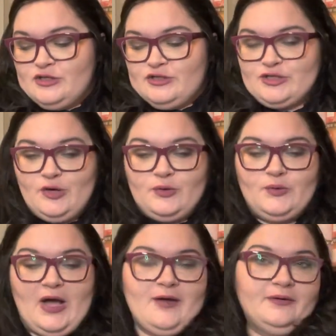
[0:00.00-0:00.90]

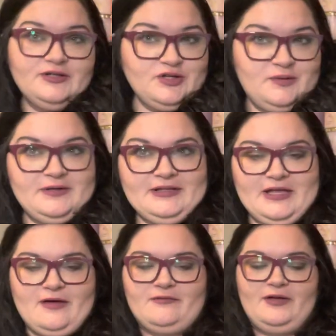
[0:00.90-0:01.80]
So I want to show you what I
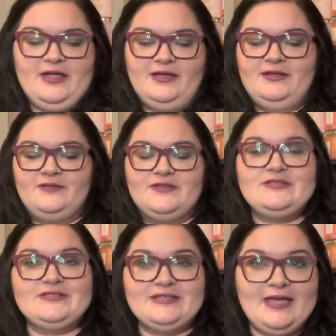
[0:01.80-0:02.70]
love. This
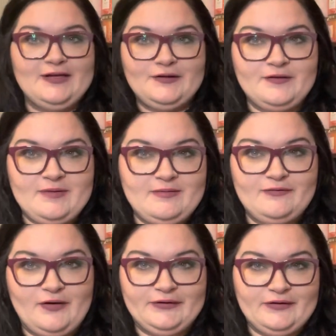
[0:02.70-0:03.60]
is the candle that made me
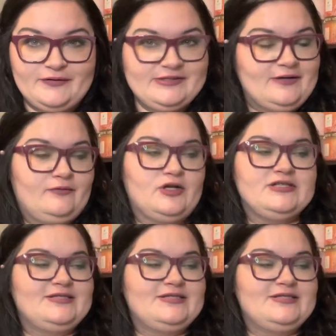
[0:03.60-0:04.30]
fall in love with ScentWorx.